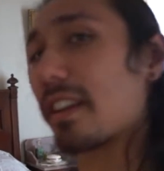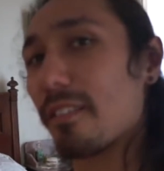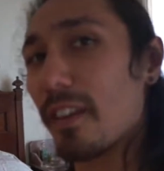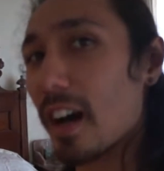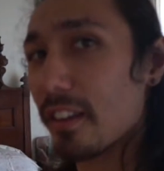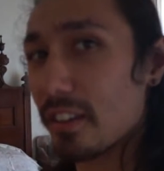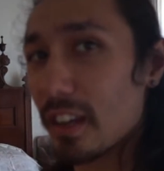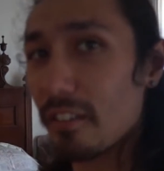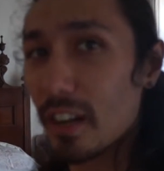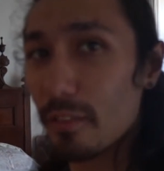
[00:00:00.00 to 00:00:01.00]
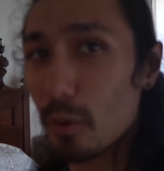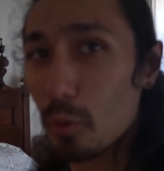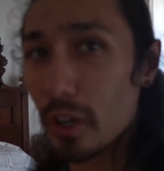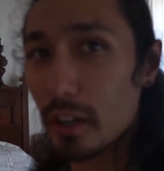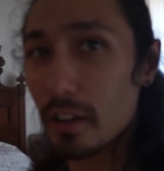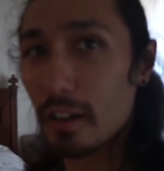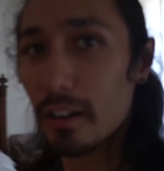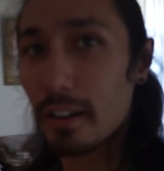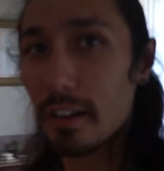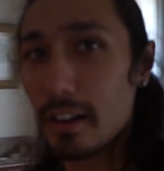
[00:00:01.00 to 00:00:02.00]
the father's getting ready for work
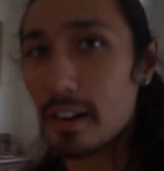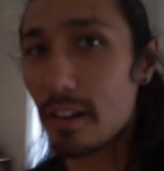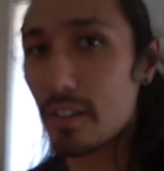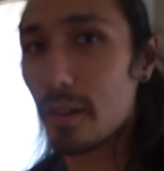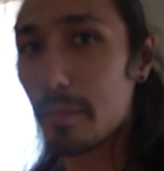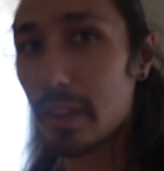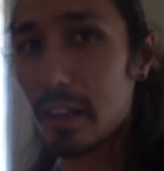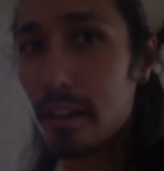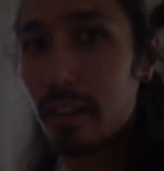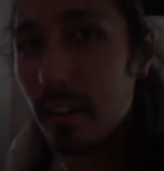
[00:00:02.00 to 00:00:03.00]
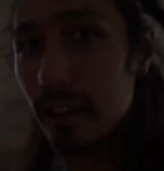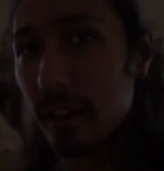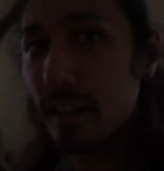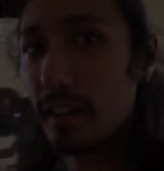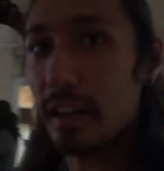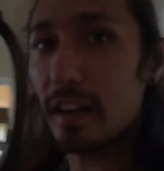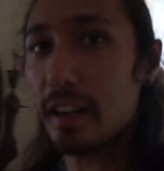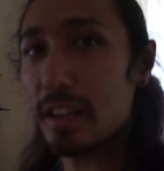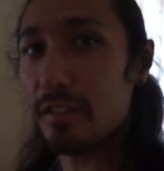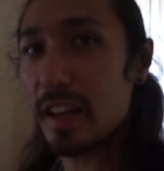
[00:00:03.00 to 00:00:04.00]
or something. Got a
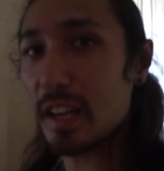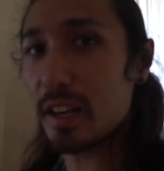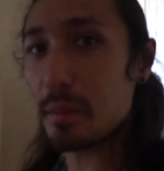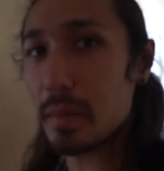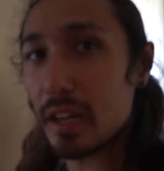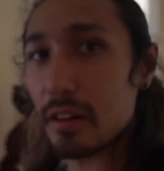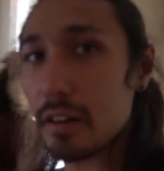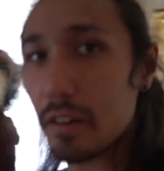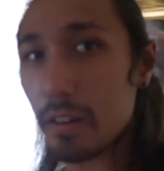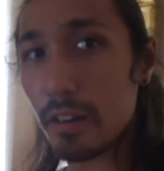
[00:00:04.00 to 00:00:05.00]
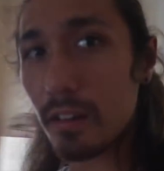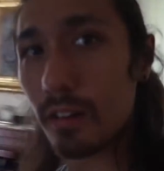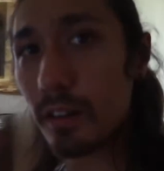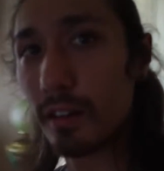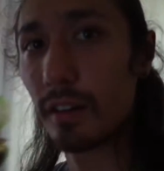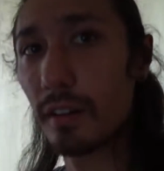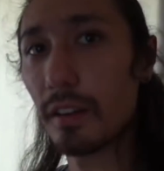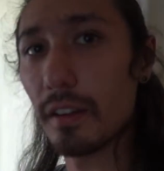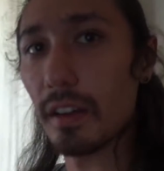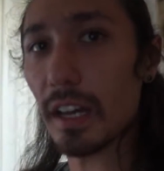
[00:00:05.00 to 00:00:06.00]
nice vanity mirror,
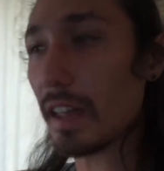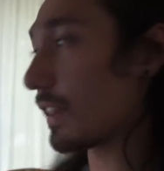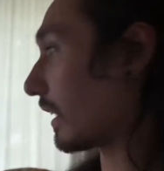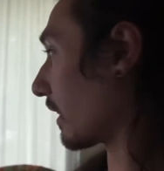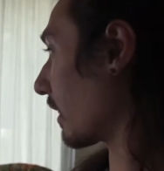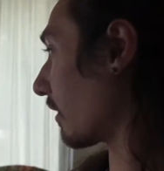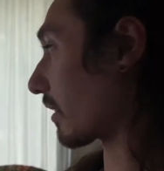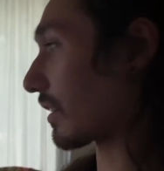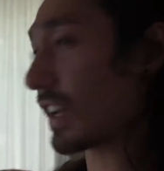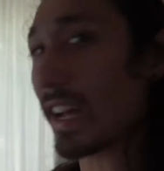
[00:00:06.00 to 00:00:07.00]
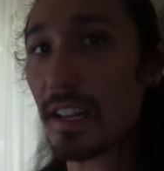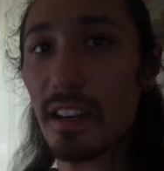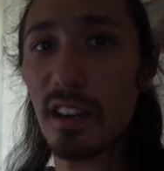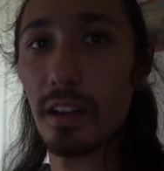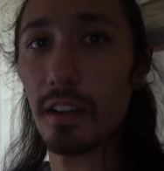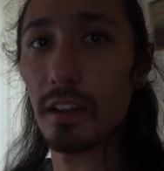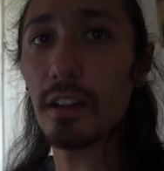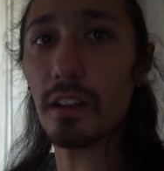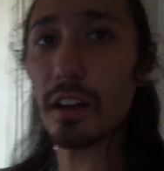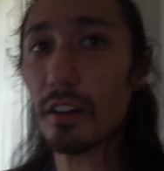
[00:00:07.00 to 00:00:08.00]
and then your desk,
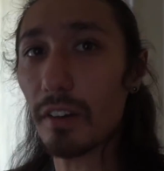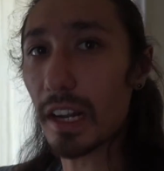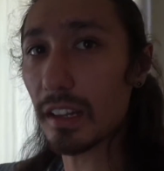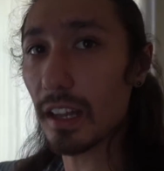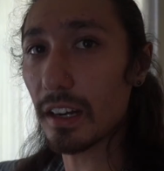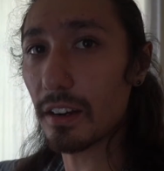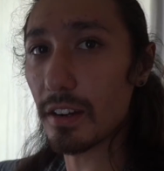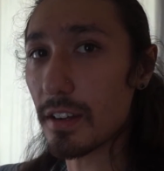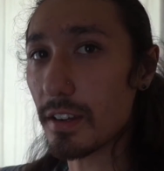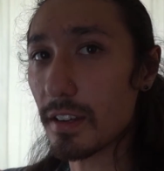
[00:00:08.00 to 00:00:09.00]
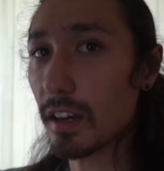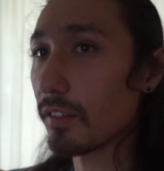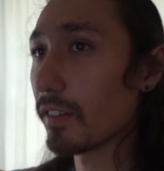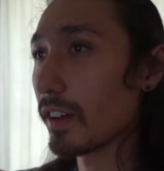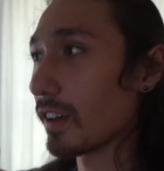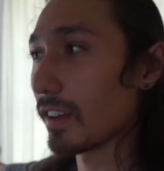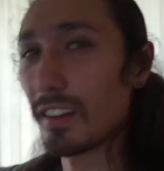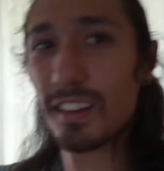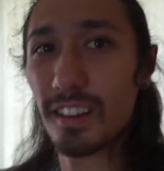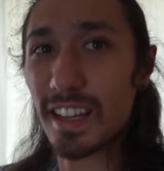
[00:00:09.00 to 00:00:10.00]
writing letters and stuff.
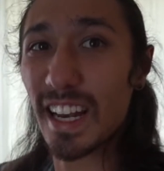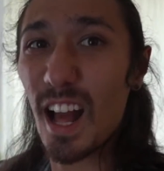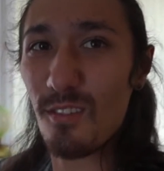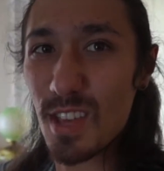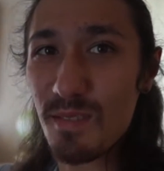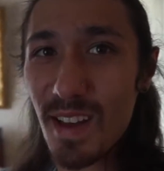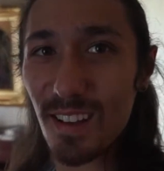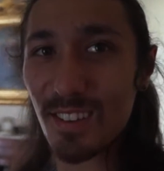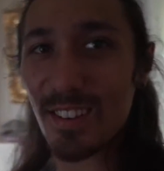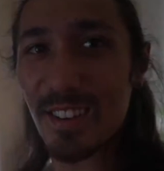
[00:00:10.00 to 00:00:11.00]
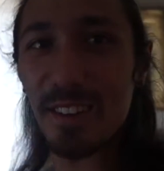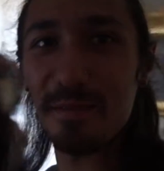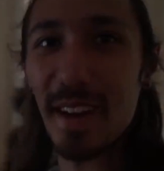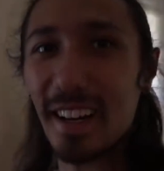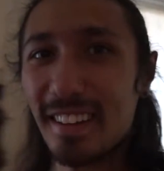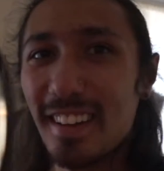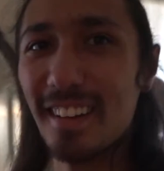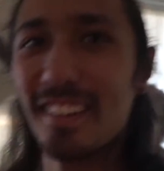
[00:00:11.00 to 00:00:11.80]
You didn't have emails and stuff back then.